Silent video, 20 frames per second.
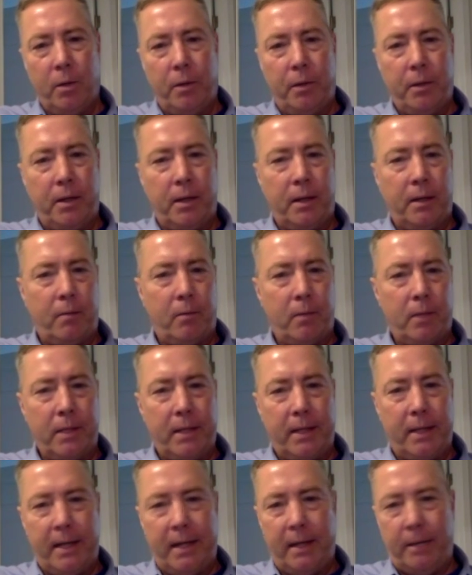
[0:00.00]
with uh,
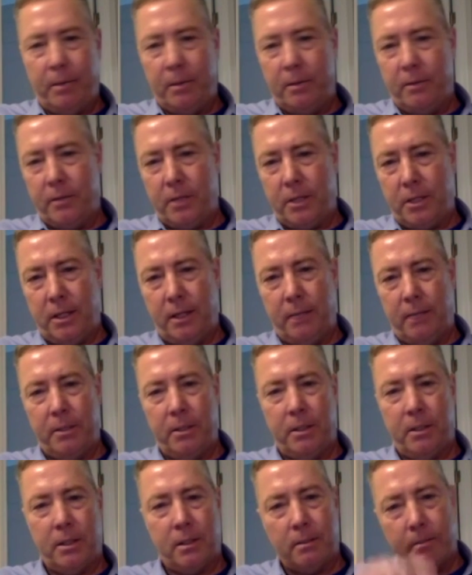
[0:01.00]
one diopter of
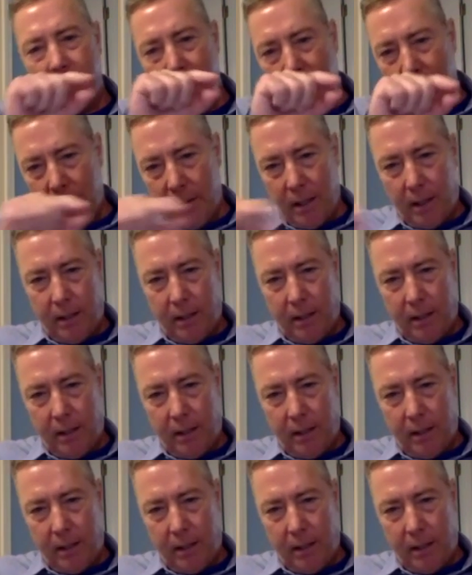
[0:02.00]
astigmatism.